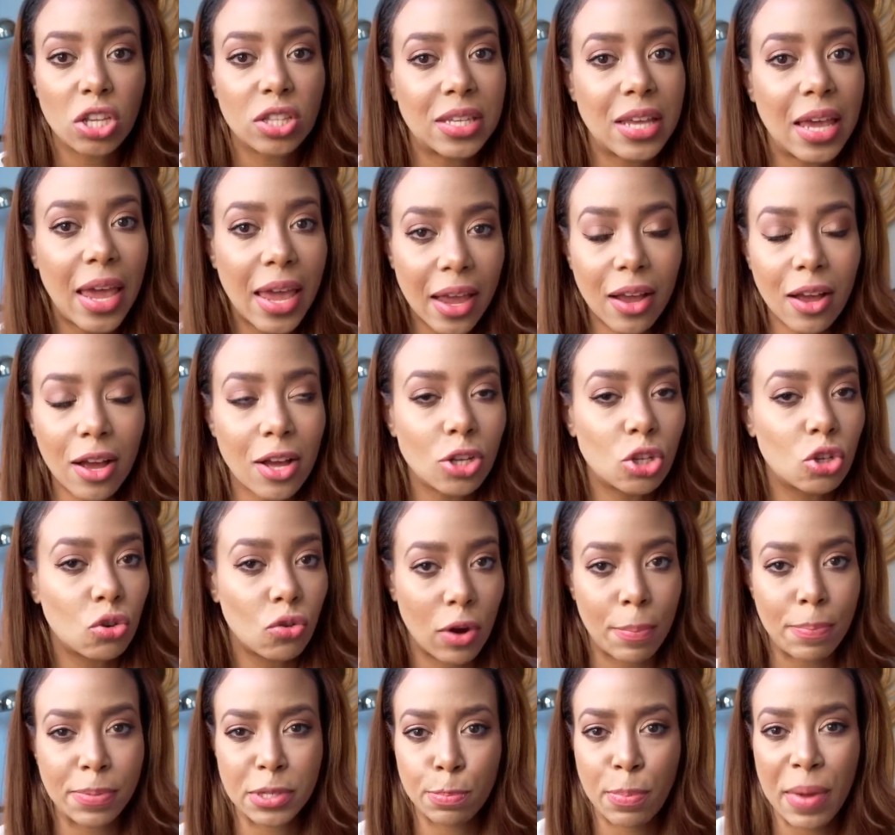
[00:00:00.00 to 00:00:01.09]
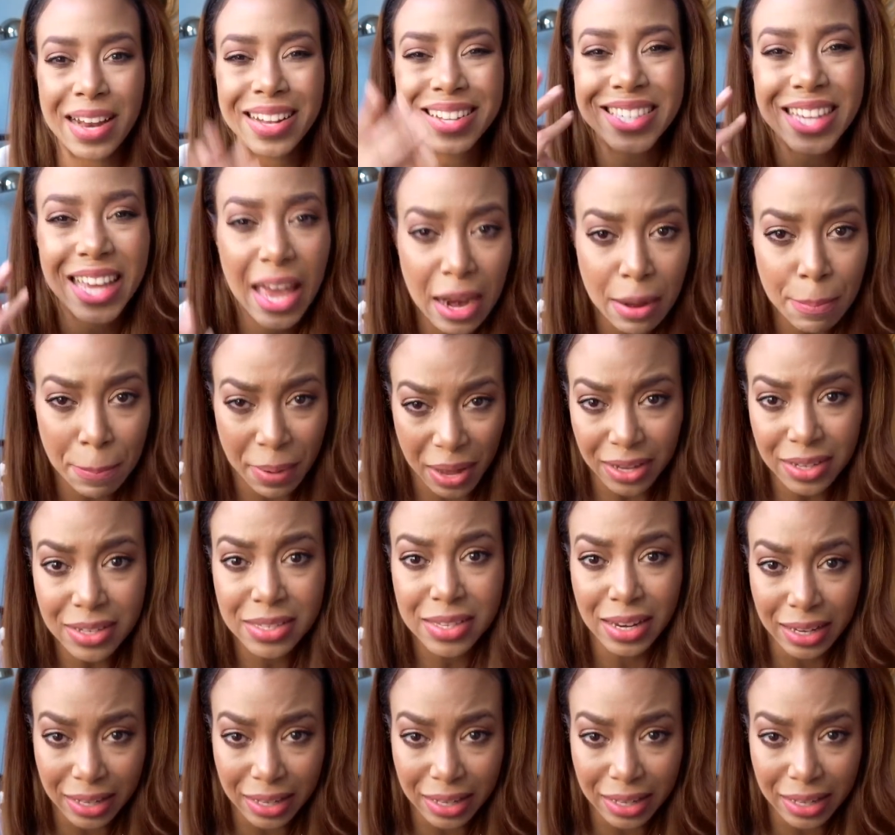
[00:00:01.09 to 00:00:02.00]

take a trip, spend $10,